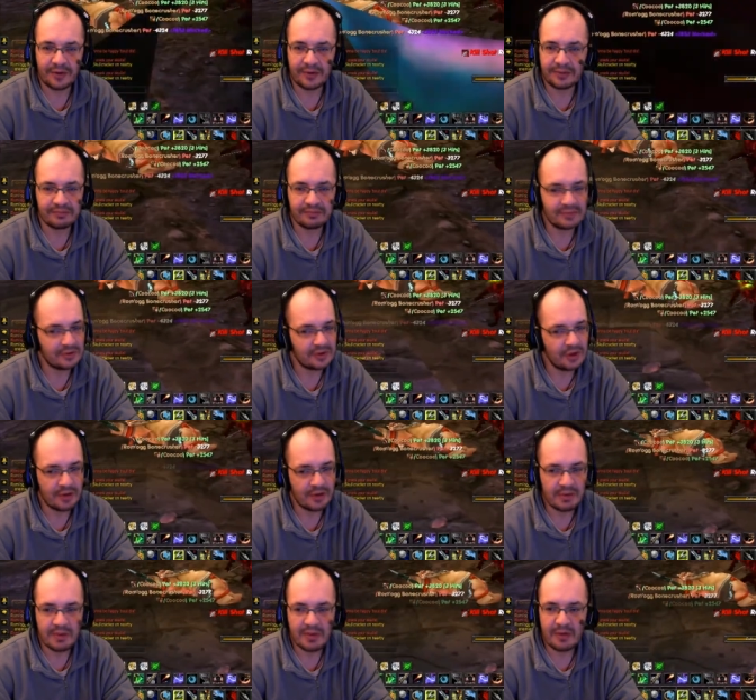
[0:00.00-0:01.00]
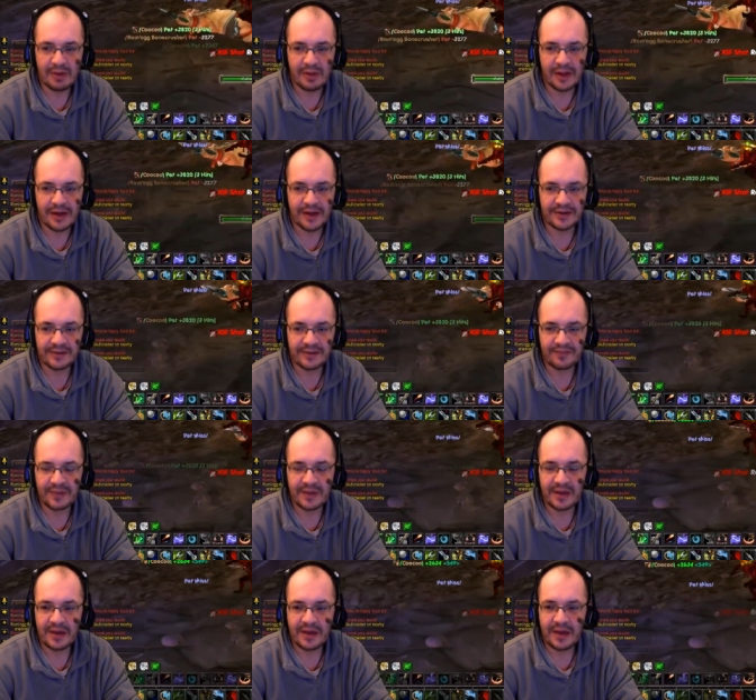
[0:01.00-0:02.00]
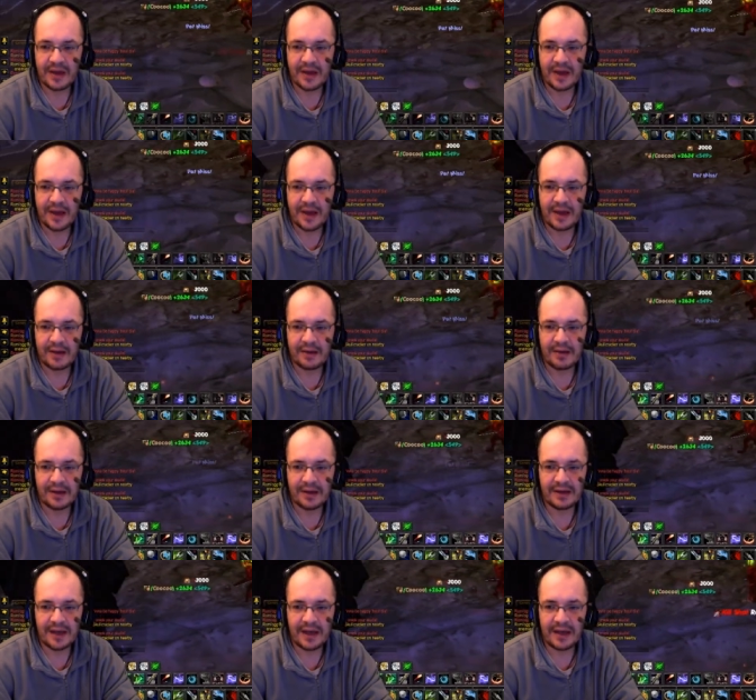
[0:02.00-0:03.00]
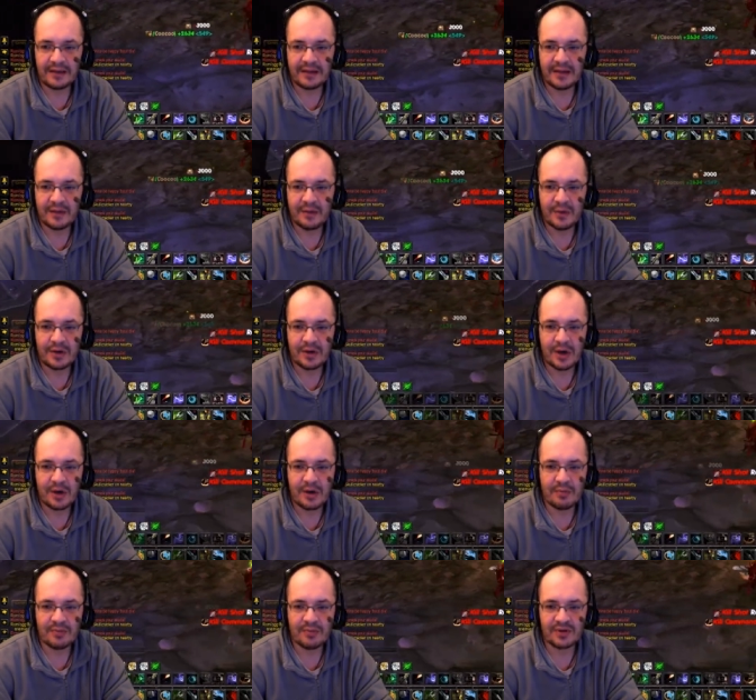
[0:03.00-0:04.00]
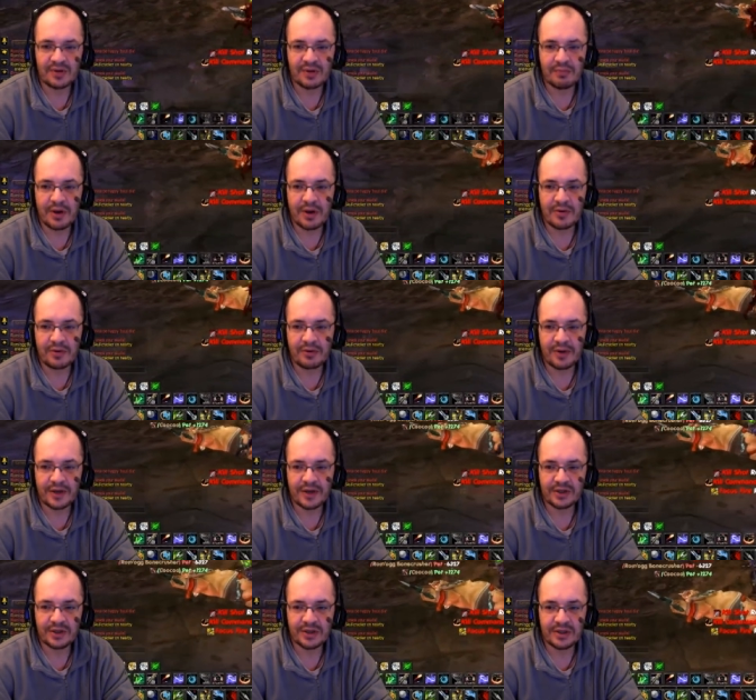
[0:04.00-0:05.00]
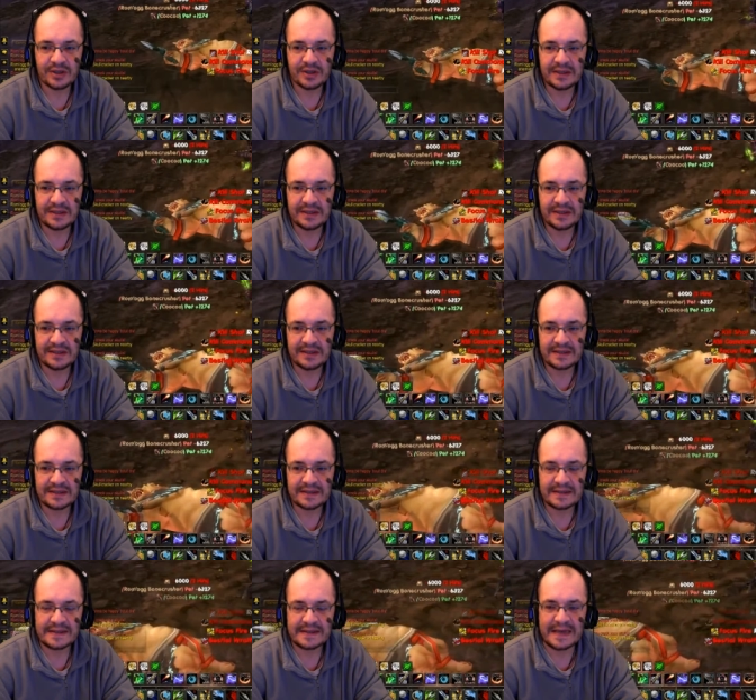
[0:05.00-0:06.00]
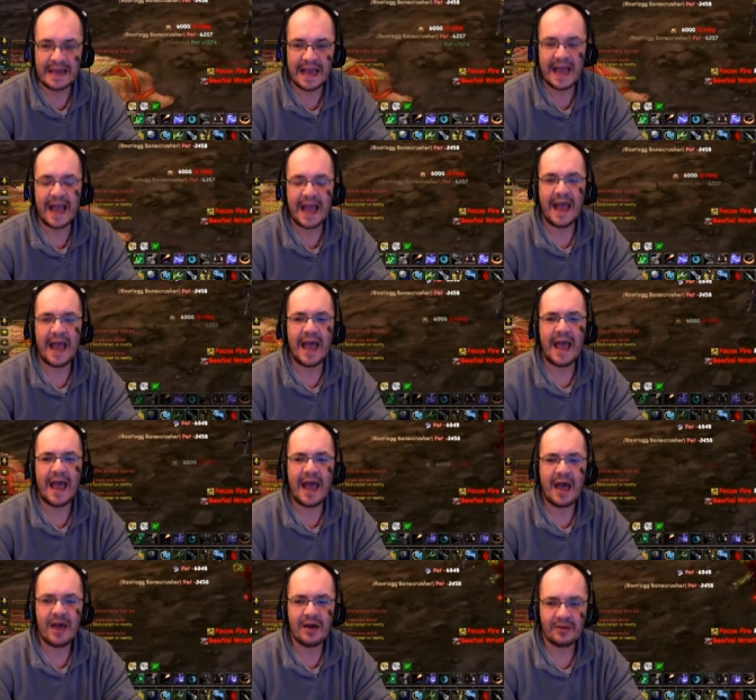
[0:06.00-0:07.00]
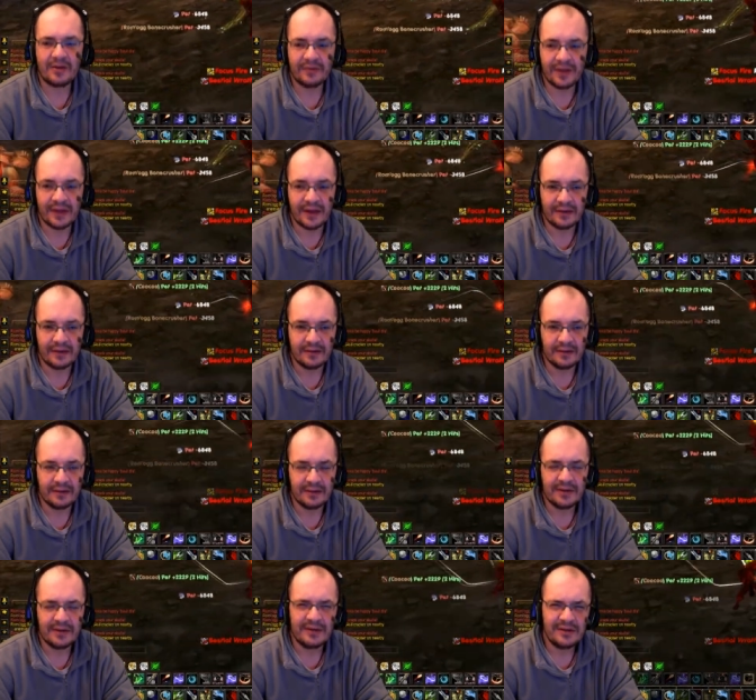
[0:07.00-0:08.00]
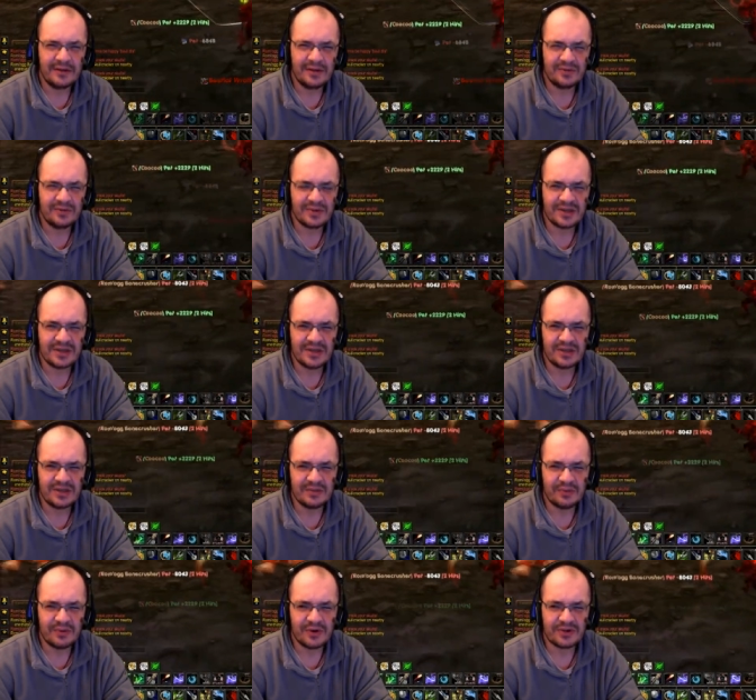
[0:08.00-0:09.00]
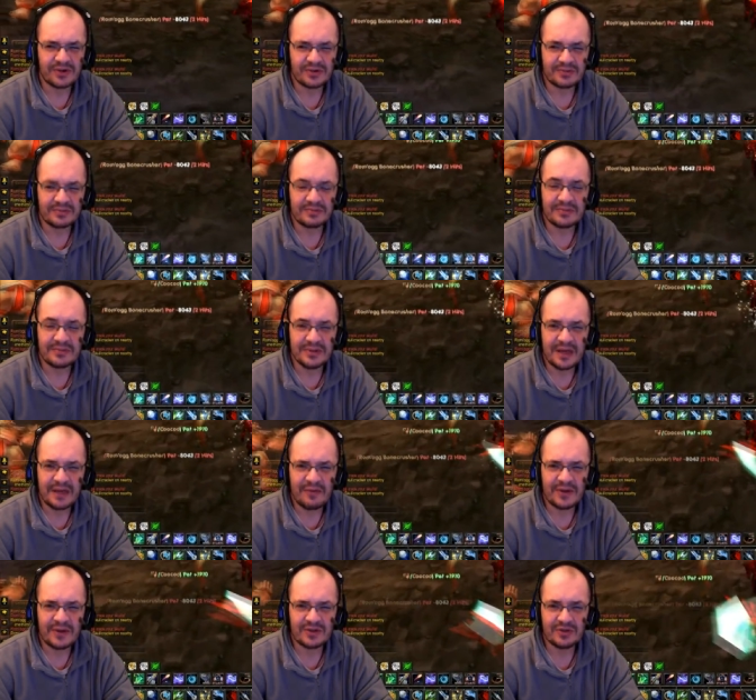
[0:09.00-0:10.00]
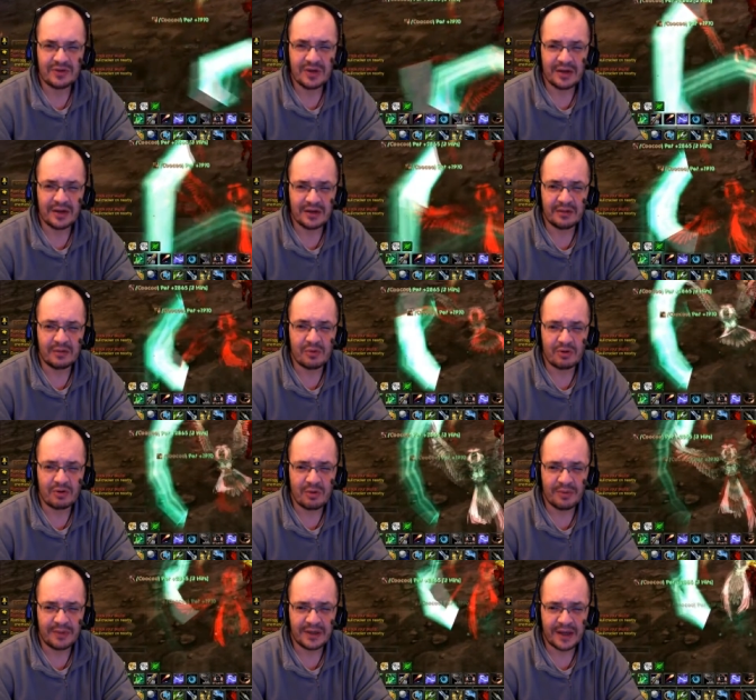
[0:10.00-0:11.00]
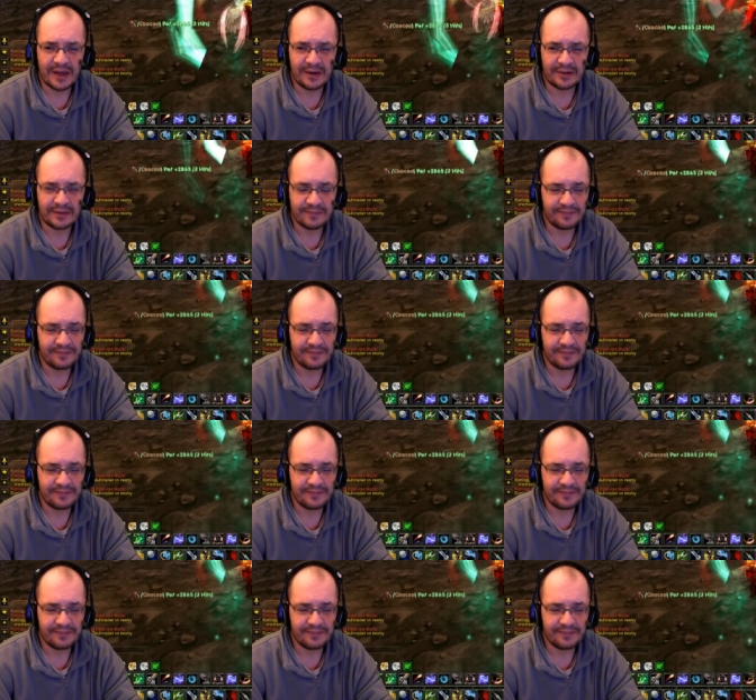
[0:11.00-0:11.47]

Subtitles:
can't. Gotta be mobile, guys. Right, and there we go. Mr. Bone Crusher is out of there. This was the easy boss. The other ones do get a little more complicated.